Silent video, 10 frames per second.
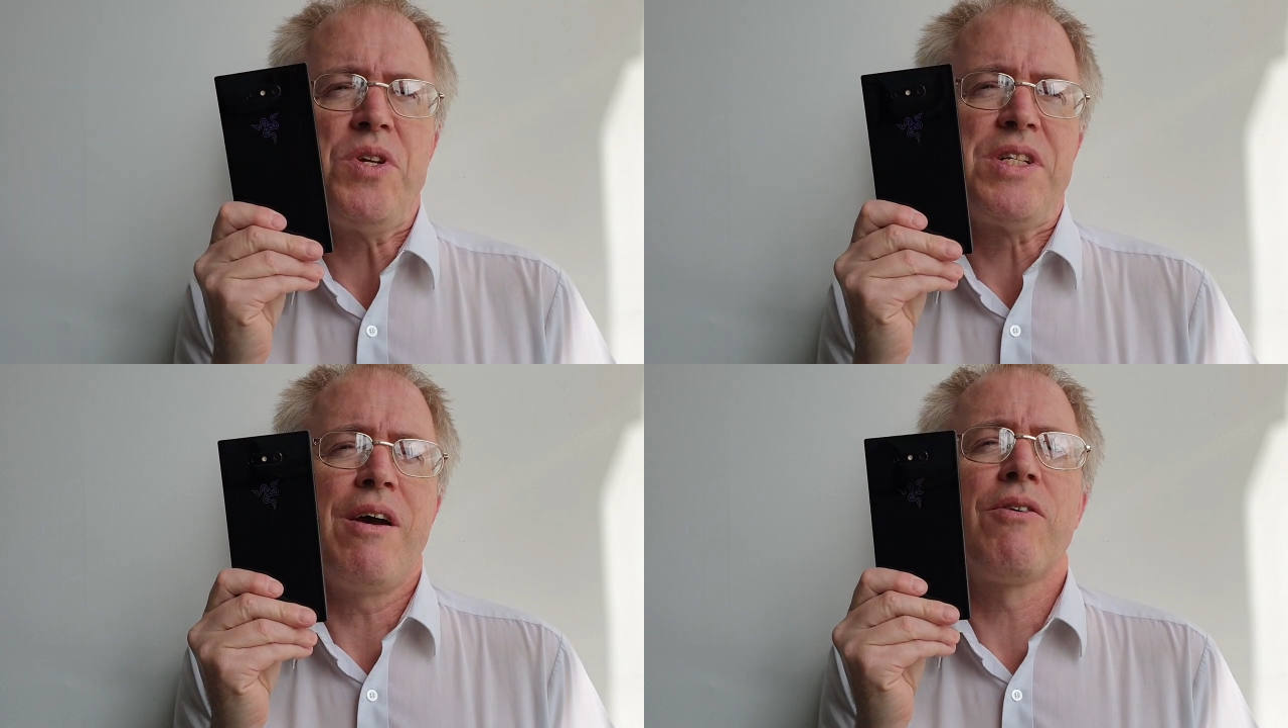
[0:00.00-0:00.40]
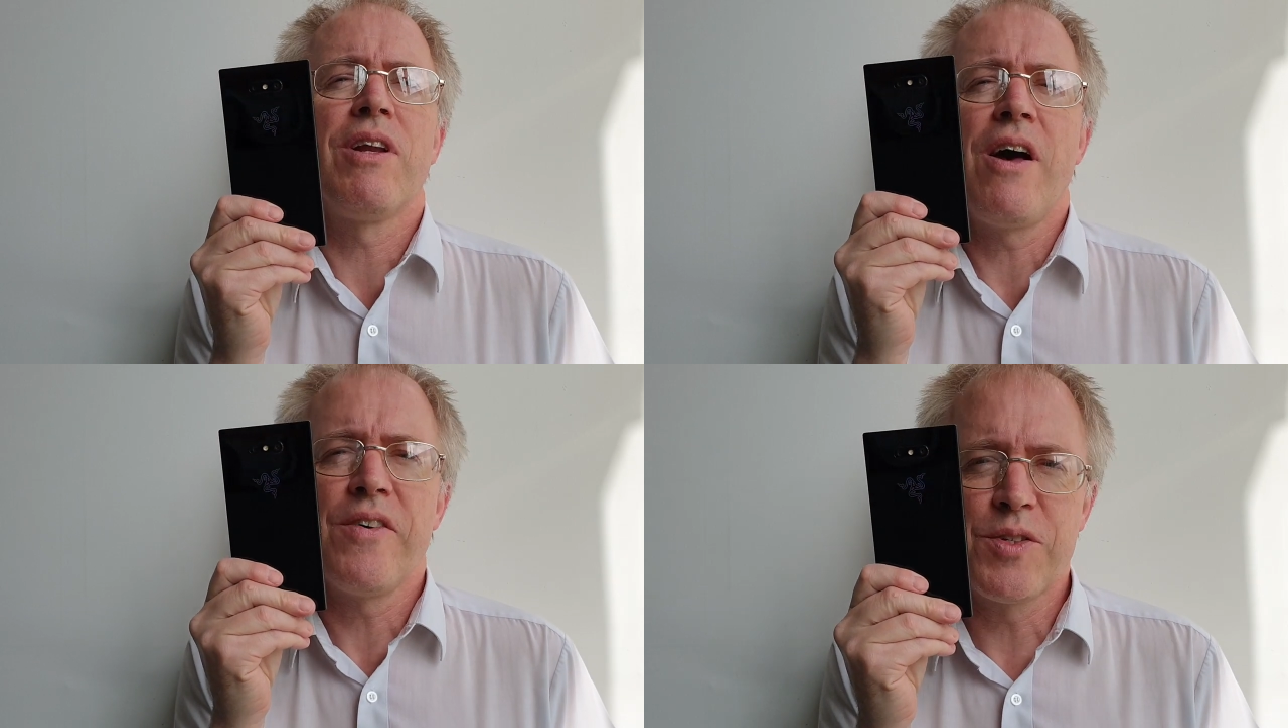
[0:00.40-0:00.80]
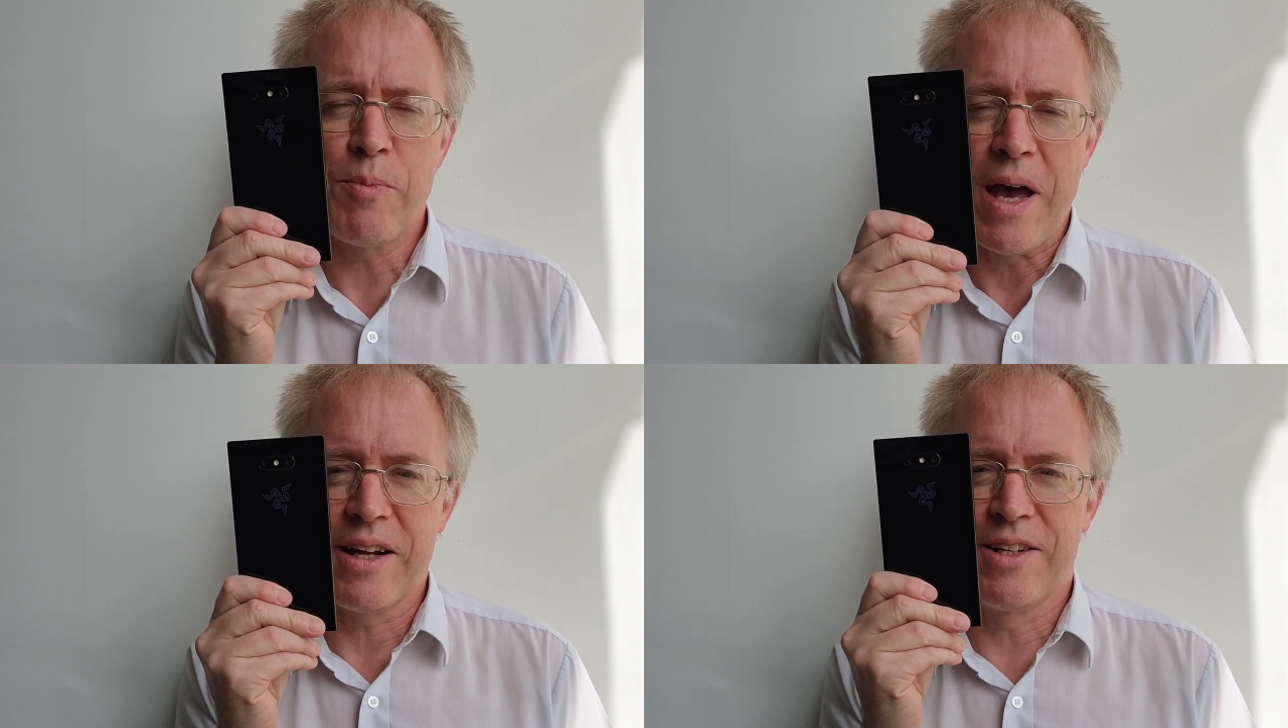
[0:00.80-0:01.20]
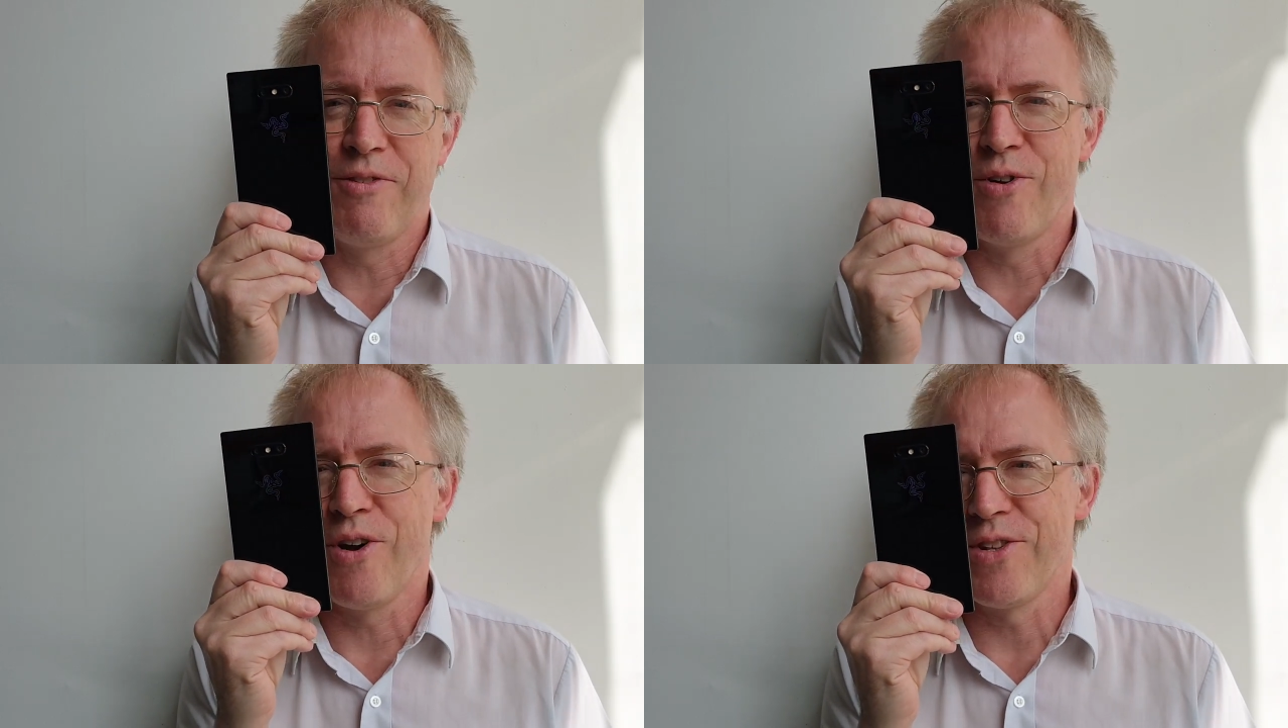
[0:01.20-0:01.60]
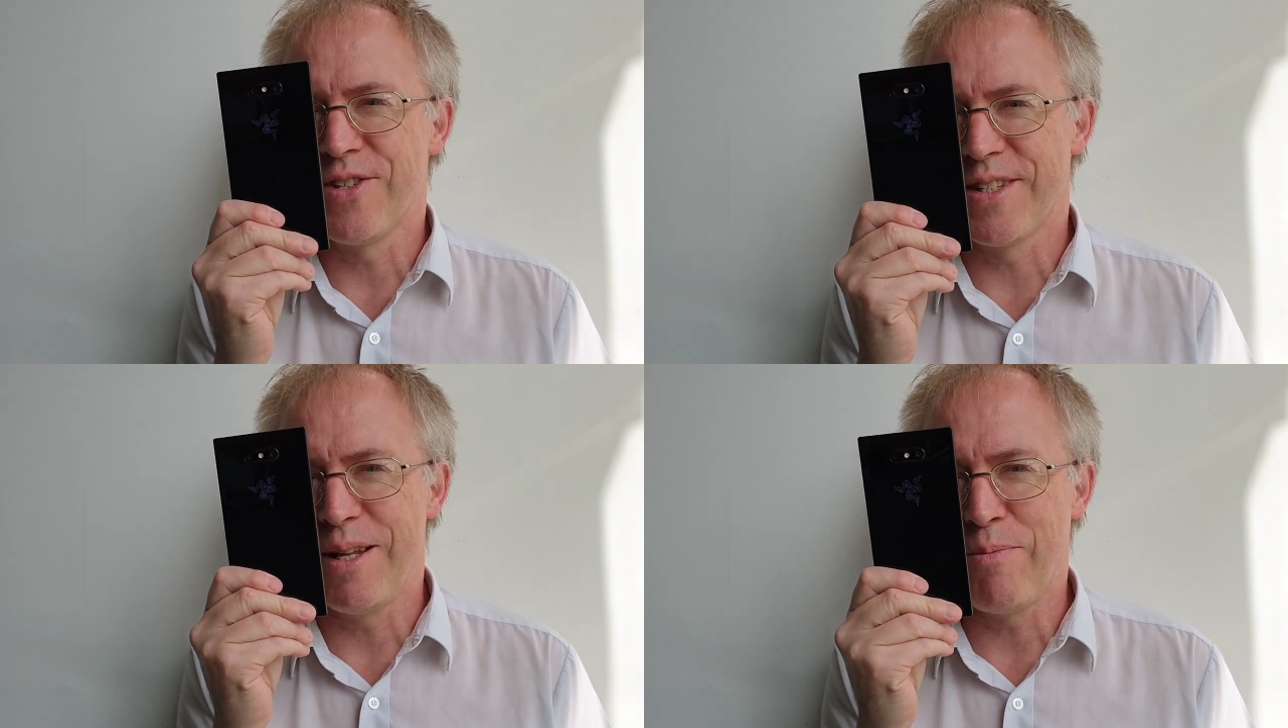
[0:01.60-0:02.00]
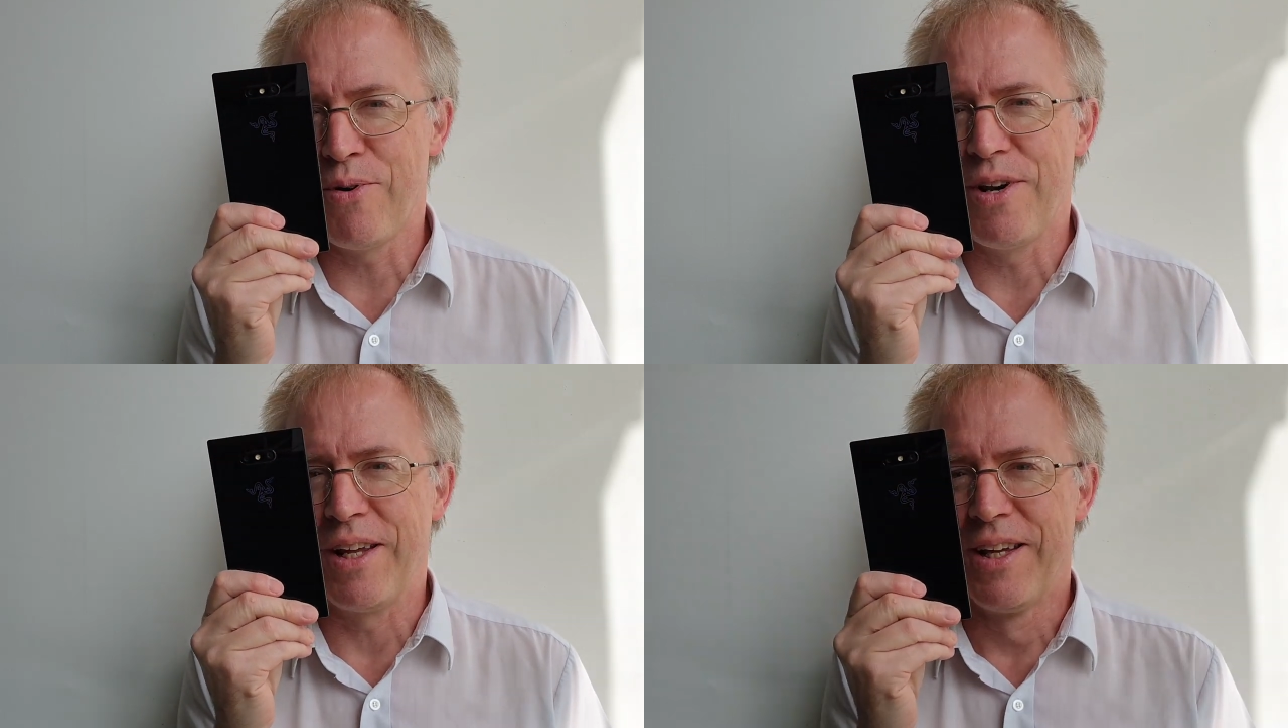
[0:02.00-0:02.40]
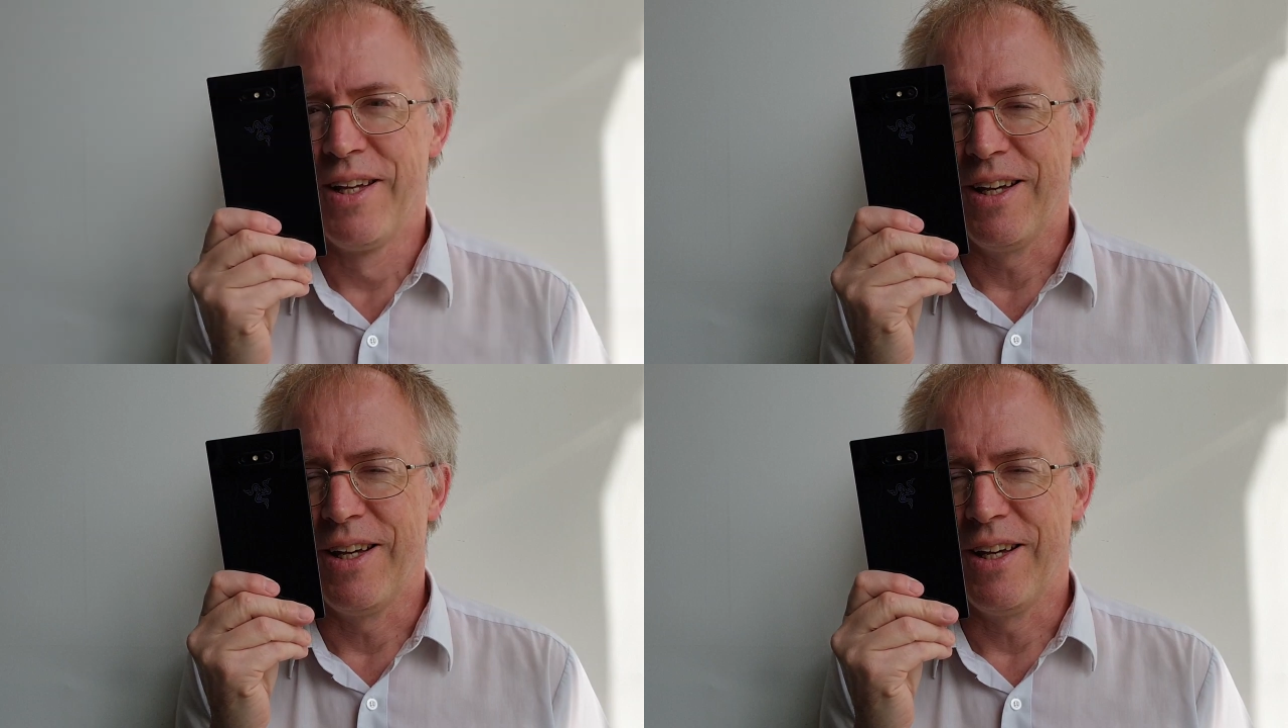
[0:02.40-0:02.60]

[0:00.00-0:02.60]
is now glass-backed and rather slippery.